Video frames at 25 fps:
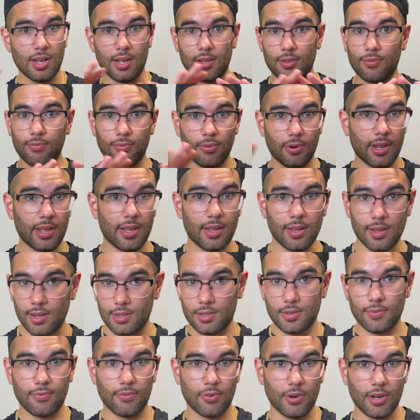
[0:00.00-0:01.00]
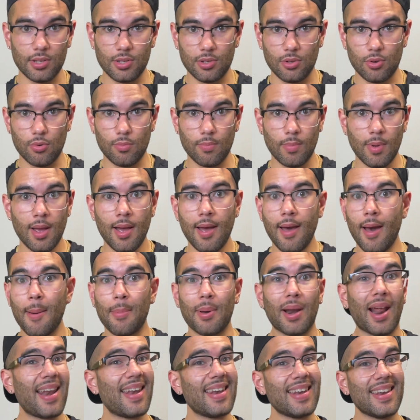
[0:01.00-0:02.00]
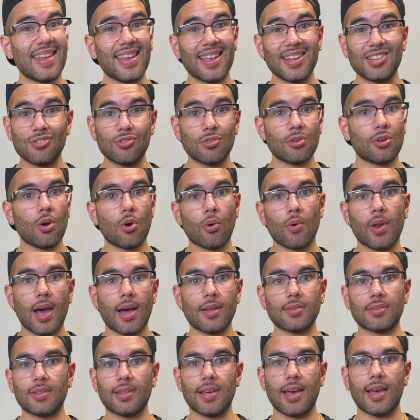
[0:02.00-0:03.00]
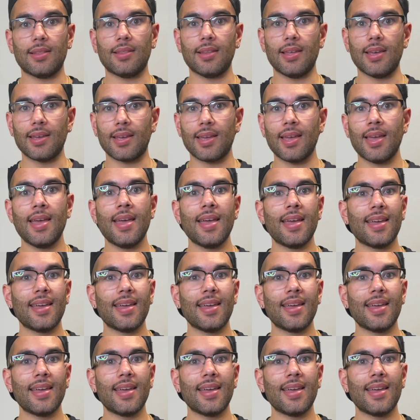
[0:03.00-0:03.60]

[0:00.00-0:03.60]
It's free. It's a free Zoom, but I need you to go down to that link,